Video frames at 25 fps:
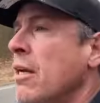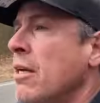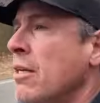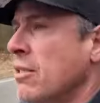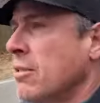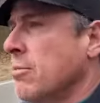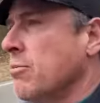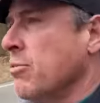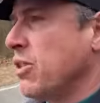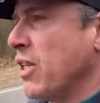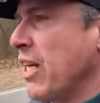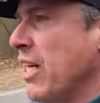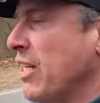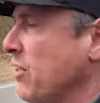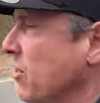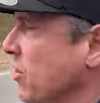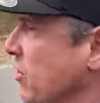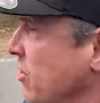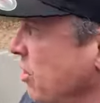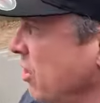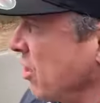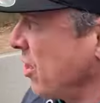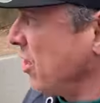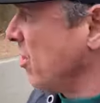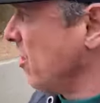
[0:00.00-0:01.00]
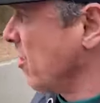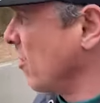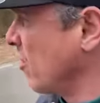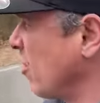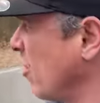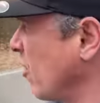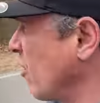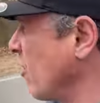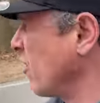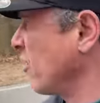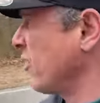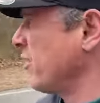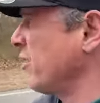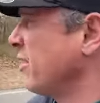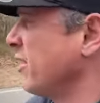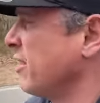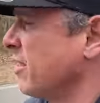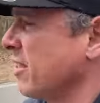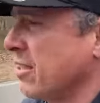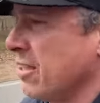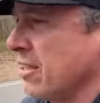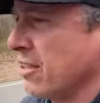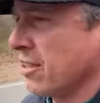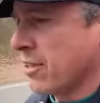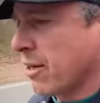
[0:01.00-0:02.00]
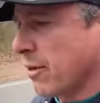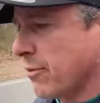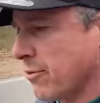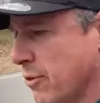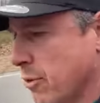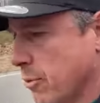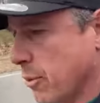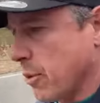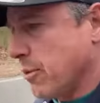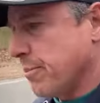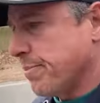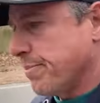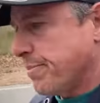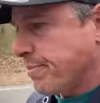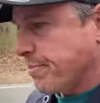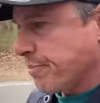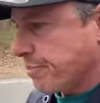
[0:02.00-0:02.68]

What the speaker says: Some changes feel hard and uncomfortable.